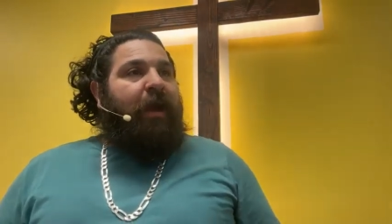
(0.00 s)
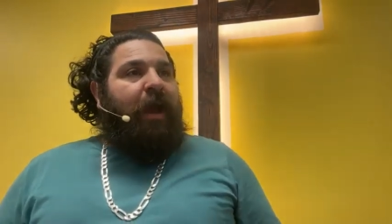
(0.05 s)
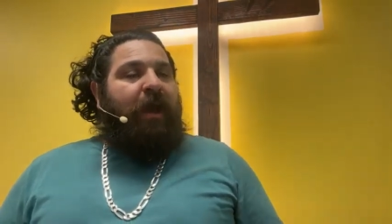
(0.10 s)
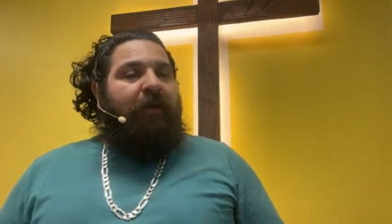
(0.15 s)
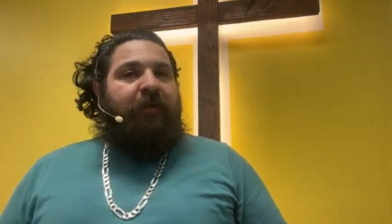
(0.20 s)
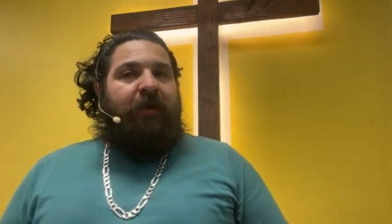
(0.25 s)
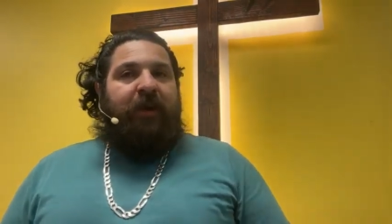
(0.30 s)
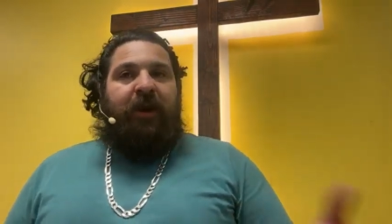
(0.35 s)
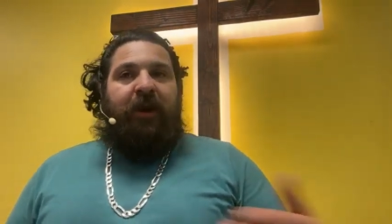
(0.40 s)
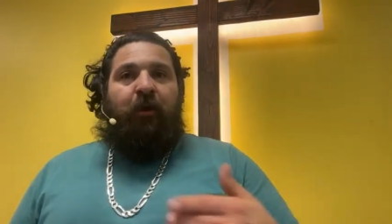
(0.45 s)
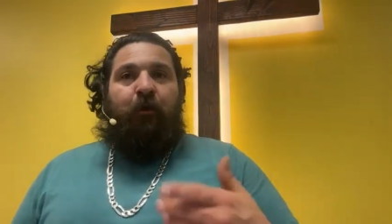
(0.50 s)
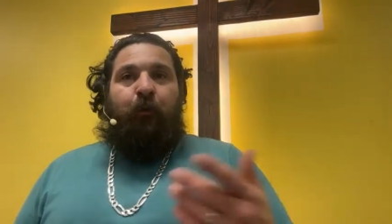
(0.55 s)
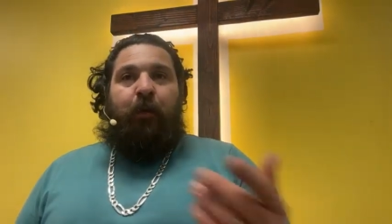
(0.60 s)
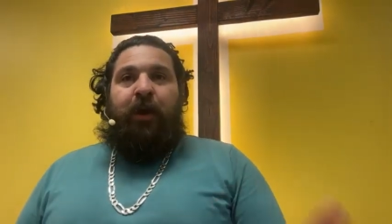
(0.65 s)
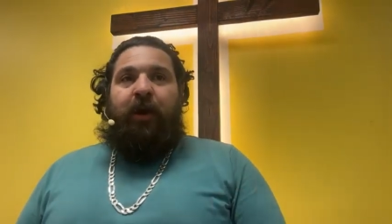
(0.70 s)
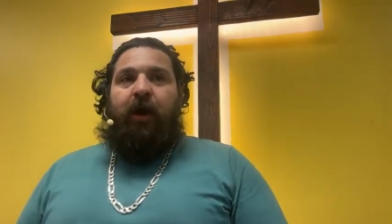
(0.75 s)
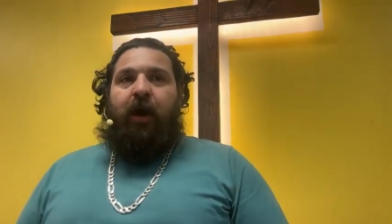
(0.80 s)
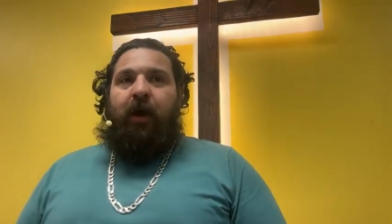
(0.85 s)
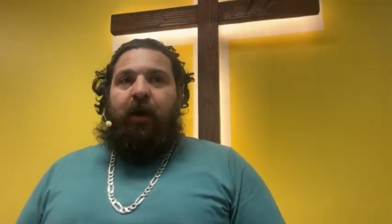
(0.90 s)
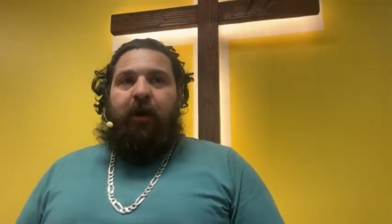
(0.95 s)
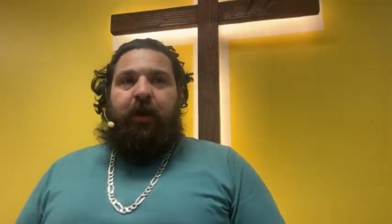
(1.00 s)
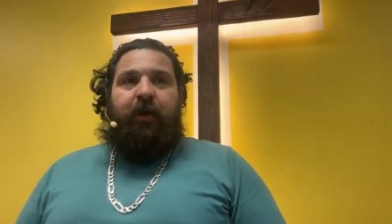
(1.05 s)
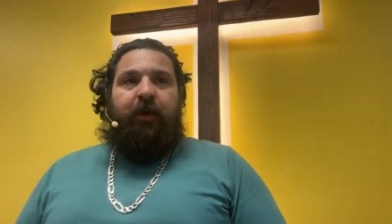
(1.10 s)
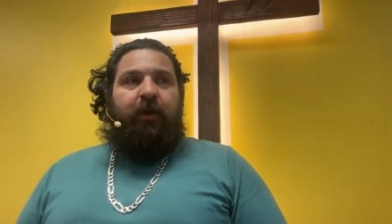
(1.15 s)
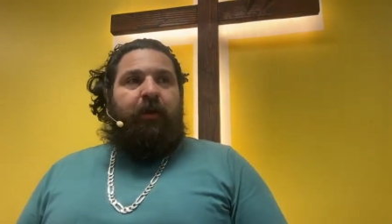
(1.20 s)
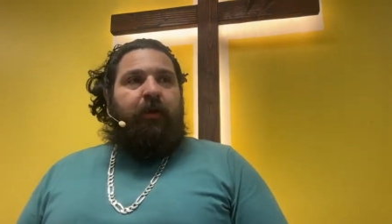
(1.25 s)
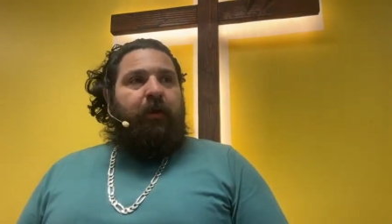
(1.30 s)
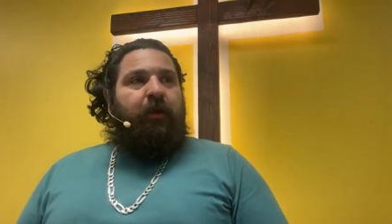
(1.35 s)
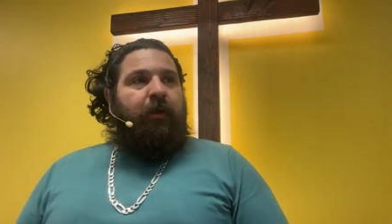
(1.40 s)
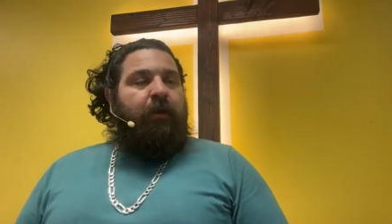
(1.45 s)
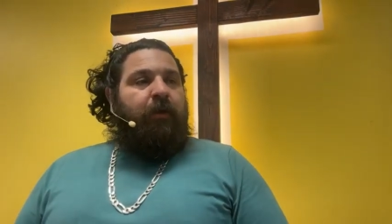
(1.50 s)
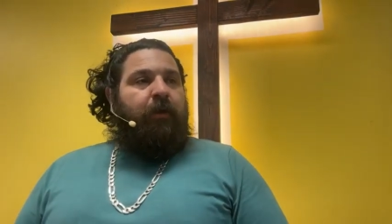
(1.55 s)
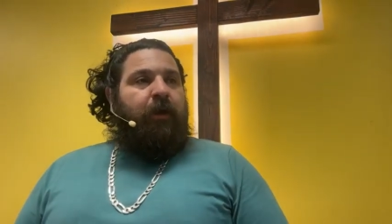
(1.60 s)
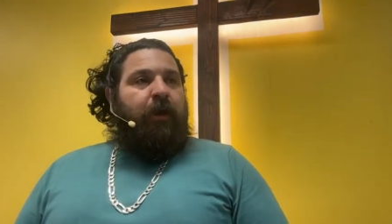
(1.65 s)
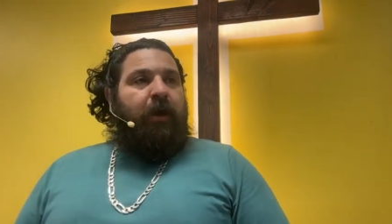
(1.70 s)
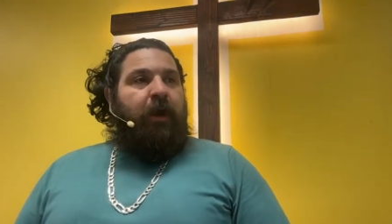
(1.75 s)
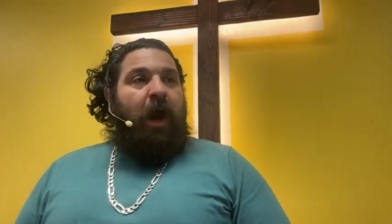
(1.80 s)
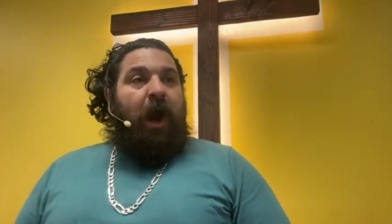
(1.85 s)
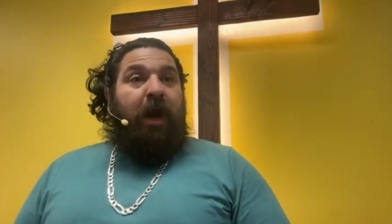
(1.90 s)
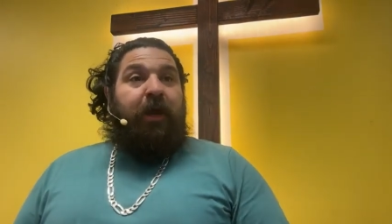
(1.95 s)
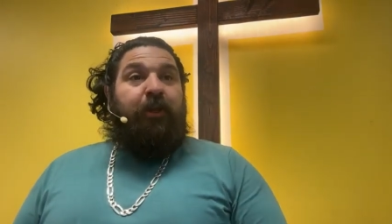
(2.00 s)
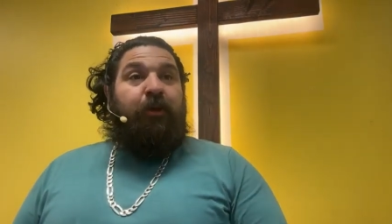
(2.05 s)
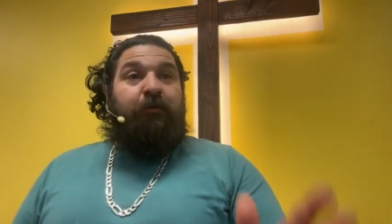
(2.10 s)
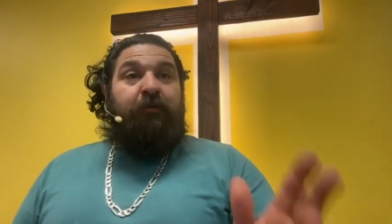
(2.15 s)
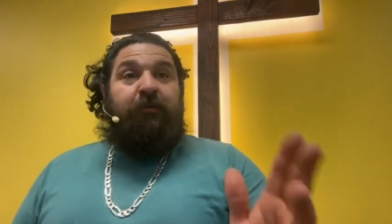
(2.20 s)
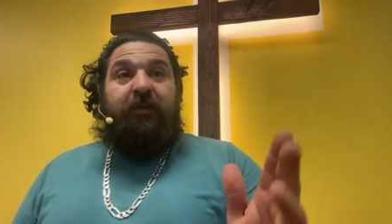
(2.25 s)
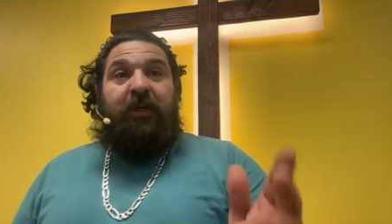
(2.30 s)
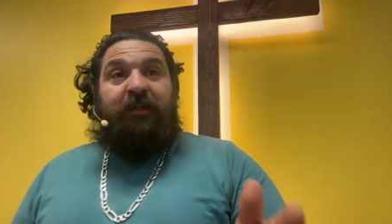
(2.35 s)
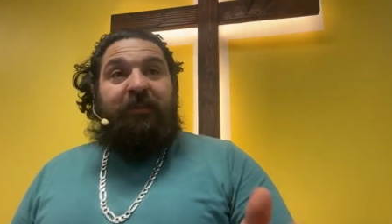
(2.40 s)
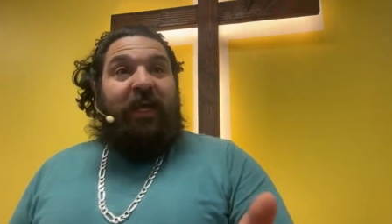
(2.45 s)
And then here we are, and God used